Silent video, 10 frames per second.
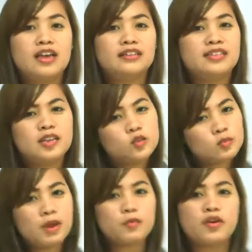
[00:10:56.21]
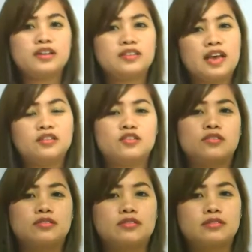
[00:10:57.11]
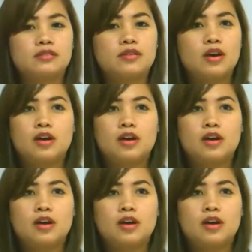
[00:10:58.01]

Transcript: and tend to memorize answers,